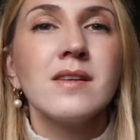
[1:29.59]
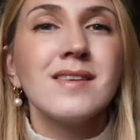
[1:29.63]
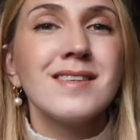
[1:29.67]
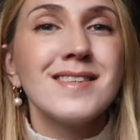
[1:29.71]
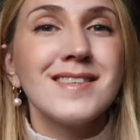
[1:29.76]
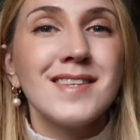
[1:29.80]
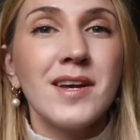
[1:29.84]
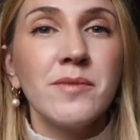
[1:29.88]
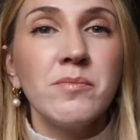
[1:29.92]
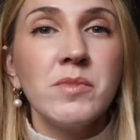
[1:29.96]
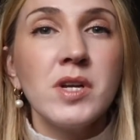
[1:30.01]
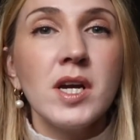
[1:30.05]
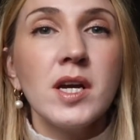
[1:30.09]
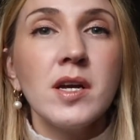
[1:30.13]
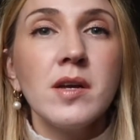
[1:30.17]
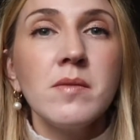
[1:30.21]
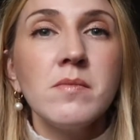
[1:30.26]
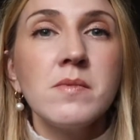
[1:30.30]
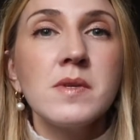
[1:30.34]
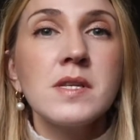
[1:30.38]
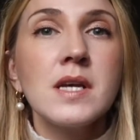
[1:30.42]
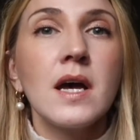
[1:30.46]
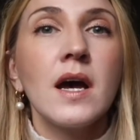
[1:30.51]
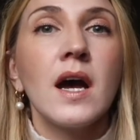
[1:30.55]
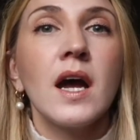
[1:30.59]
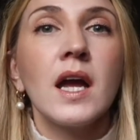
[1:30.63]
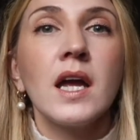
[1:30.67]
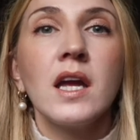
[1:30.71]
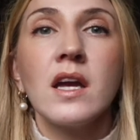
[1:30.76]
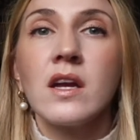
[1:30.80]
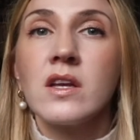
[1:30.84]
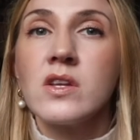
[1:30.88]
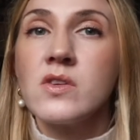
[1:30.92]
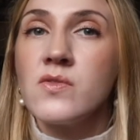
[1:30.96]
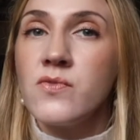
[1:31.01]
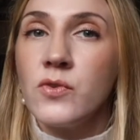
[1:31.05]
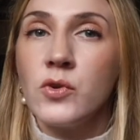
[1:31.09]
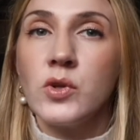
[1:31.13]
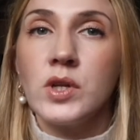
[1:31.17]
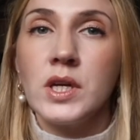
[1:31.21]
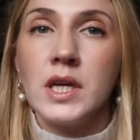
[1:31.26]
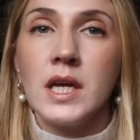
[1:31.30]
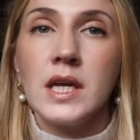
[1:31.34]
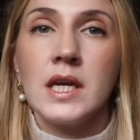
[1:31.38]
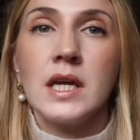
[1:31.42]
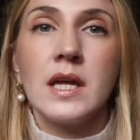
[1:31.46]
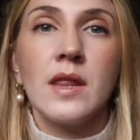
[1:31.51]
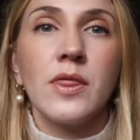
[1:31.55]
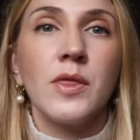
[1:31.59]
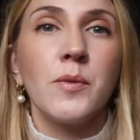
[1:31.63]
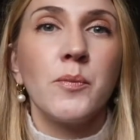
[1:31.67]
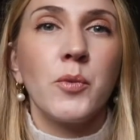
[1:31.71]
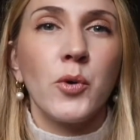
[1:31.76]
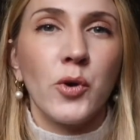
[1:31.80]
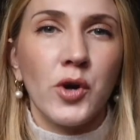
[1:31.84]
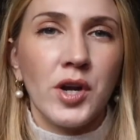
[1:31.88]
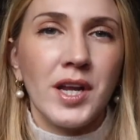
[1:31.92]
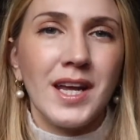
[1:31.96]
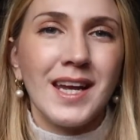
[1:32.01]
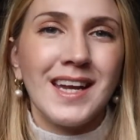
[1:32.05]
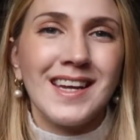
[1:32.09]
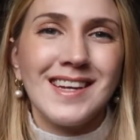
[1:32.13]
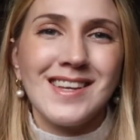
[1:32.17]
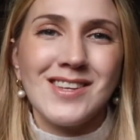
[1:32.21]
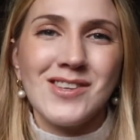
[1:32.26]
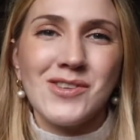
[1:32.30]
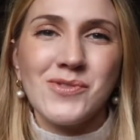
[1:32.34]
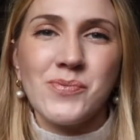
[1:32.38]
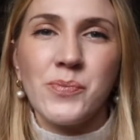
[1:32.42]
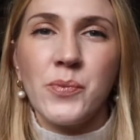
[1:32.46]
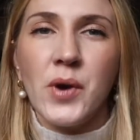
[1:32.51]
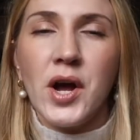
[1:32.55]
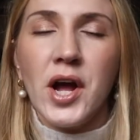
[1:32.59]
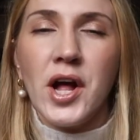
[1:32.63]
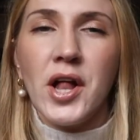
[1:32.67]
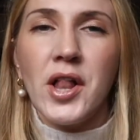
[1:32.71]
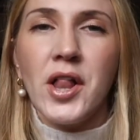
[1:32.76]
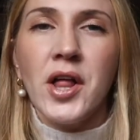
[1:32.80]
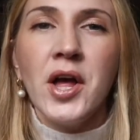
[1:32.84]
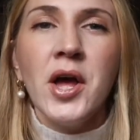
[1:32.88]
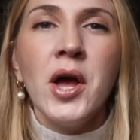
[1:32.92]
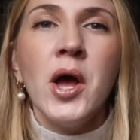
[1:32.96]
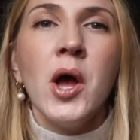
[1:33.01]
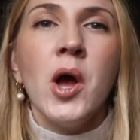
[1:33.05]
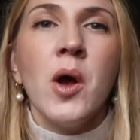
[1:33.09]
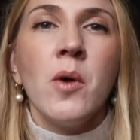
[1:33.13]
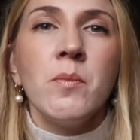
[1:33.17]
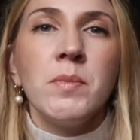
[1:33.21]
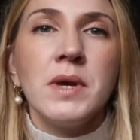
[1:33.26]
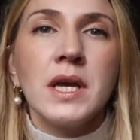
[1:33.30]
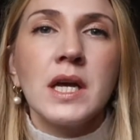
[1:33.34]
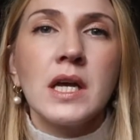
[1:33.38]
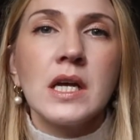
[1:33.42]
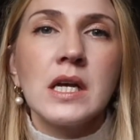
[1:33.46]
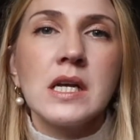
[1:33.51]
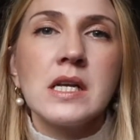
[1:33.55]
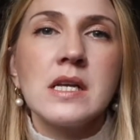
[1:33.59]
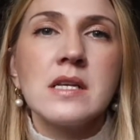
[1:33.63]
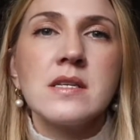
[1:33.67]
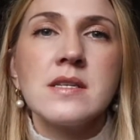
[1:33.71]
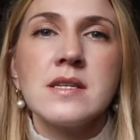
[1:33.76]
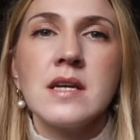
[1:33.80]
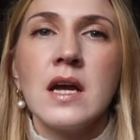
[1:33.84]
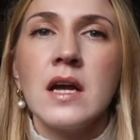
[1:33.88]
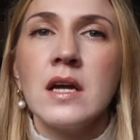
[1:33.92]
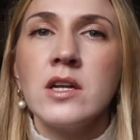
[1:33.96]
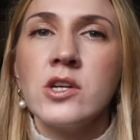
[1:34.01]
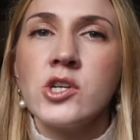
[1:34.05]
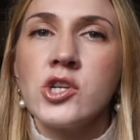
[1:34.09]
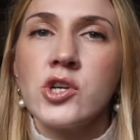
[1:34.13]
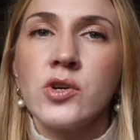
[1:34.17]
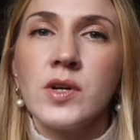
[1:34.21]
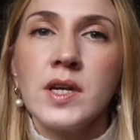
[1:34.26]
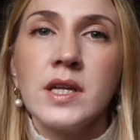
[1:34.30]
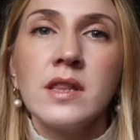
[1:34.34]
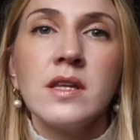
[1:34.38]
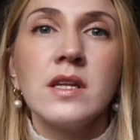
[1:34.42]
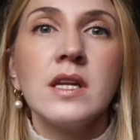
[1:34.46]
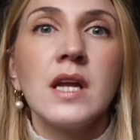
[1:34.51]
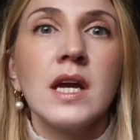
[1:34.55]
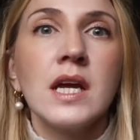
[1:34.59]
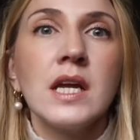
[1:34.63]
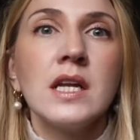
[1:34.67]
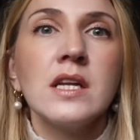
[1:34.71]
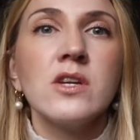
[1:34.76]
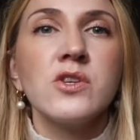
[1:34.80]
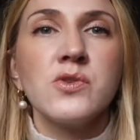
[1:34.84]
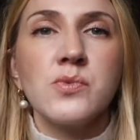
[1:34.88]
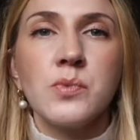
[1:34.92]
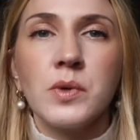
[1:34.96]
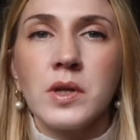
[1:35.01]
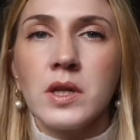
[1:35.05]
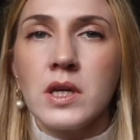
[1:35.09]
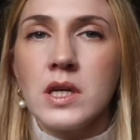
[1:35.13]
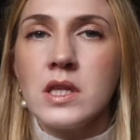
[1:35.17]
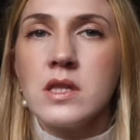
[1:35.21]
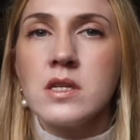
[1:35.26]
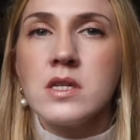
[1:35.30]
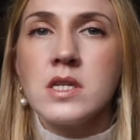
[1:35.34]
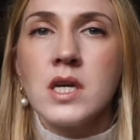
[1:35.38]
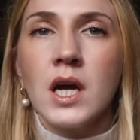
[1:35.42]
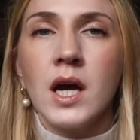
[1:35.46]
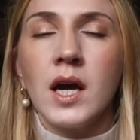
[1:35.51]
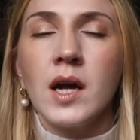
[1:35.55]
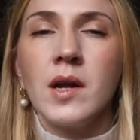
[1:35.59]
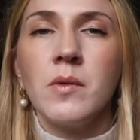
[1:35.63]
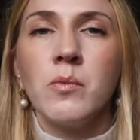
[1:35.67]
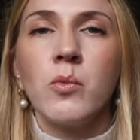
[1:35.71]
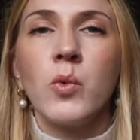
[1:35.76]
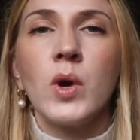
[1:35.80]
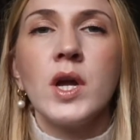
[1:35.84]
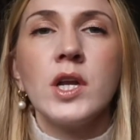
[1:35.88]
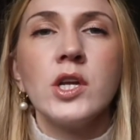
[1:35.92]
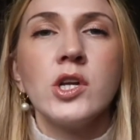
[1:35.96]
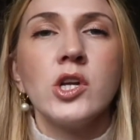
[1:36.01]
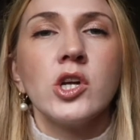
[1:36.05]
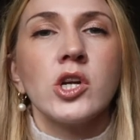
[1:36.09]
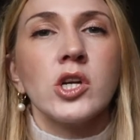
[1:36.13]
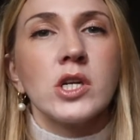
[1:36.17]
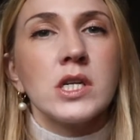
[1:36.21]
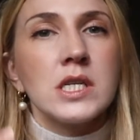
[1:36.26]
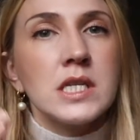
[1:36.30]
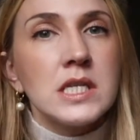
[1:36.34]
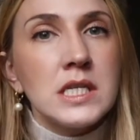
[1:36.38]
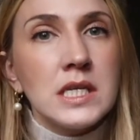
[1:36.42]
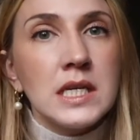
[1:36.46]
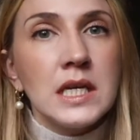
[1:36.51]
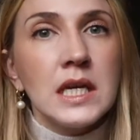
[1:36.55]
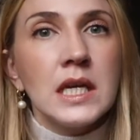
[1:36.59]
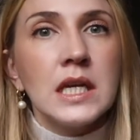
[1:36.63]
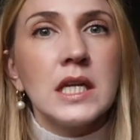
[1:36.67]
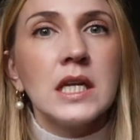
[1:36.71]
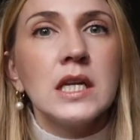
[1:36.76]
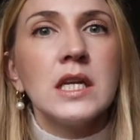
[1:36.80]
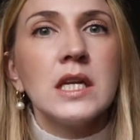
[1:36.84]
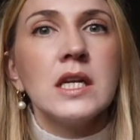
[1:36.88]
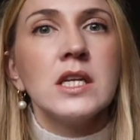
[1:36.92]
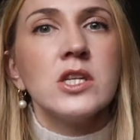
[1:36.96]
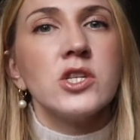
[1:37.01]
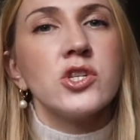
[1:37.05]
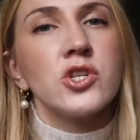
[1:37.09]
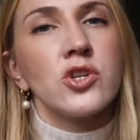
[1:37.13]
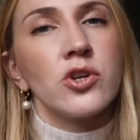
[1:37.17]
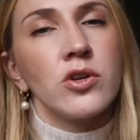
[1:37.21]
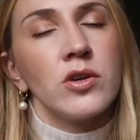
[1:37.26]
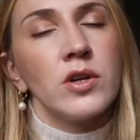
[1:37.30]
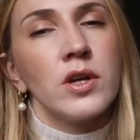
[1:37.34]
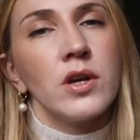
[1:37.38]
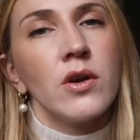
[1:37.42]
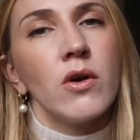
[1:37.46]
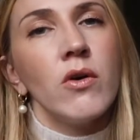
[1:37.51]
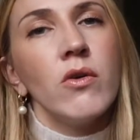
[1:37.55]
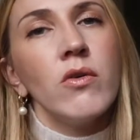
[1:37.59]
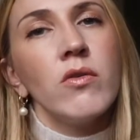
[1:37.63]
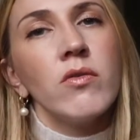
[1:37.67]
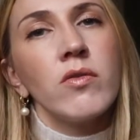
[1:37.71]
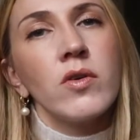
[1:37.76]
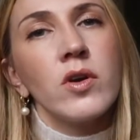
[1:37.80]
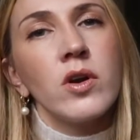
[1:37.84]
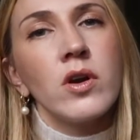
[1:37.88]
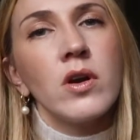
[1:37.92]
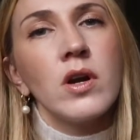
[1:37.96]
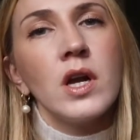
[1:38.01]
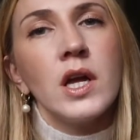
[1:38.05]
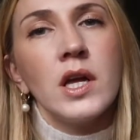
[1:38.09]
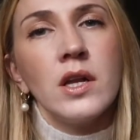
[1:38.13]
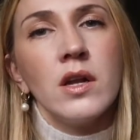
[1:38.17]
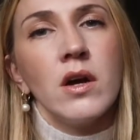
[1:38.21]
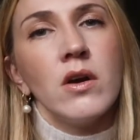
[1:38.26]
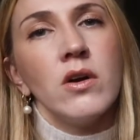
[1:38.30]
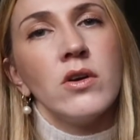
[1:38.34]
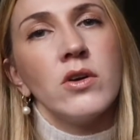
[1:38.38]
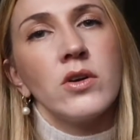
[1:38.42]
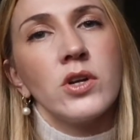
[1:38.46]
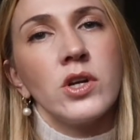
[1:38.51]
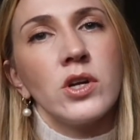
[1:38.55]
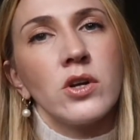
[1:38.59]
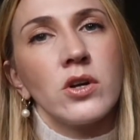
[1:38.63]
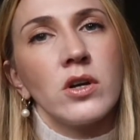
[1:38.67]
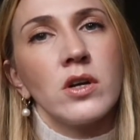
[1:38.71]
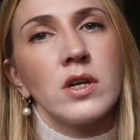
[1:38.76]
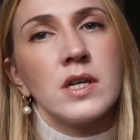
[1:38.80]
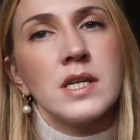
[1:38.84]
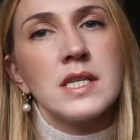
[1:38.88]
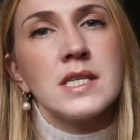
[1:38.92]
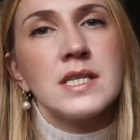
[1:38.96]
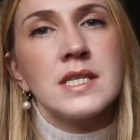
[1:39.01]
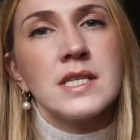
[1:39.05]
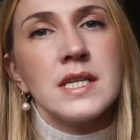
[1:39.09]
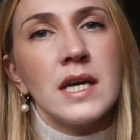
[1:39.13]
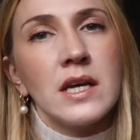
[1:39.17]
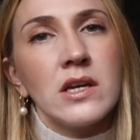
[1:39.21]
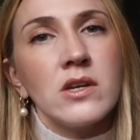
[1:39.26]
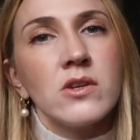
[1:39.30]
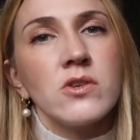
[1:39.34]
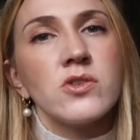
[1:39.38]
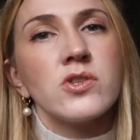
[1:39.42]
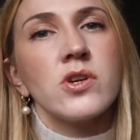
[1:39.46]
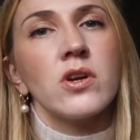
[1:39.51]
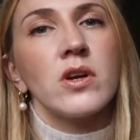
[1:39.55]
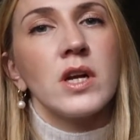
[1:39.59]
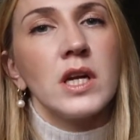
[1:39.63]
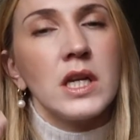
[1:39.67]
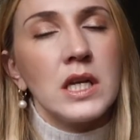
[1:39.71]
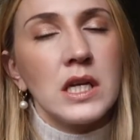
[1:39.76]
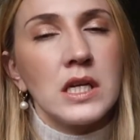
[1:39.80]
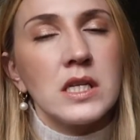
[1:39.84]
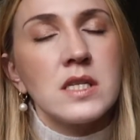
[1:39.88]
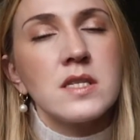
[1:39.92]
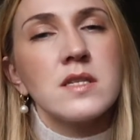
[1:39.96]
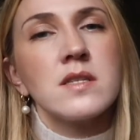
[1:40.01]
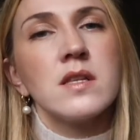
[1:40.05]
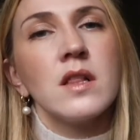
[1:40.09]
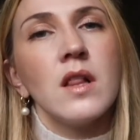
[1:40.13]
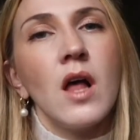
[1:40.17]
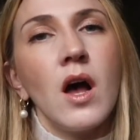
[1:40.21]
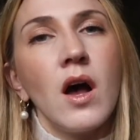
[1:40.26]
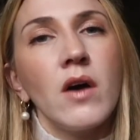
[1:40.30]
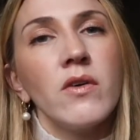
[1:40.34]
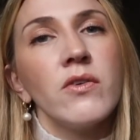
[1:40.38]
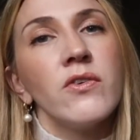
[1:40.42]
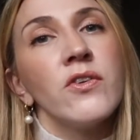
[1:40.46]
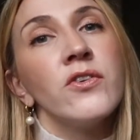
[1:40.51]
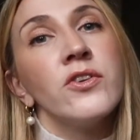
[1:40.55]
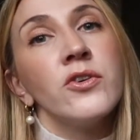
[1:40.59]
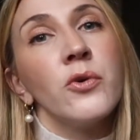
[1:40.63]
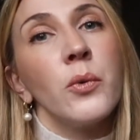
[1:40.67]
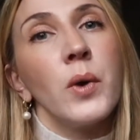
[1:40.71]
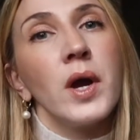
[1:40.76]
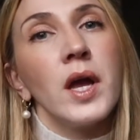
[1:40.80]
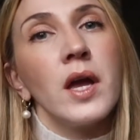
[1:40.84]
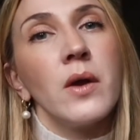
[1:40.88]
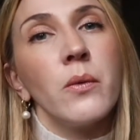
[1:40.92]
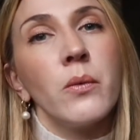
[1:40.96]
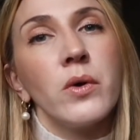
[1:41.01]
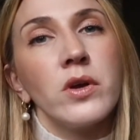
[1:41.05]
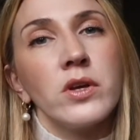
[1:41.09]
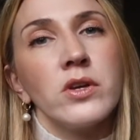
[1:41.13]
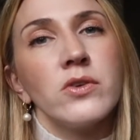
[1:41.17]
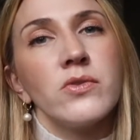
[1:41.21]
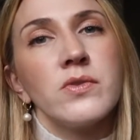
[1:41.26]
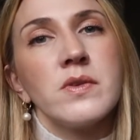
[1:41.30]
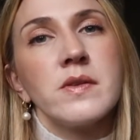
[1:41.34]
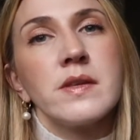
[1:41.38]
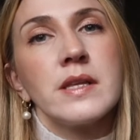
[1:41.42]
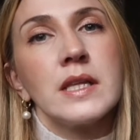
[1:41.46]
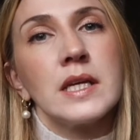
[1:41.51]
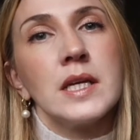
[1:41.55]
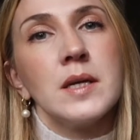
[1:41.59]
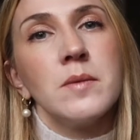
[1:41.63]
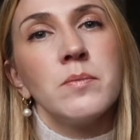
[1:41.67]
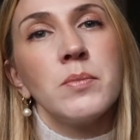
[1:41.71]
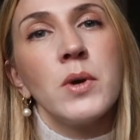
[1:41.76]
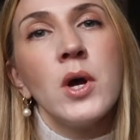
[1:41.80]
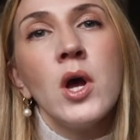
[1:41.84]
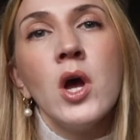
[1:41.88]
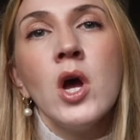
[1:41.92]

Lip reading: Sometimes I exfoliate in the morning as well, because during the night is really the time when your skin is turning over and all your cells are getting slothed away while you sleep.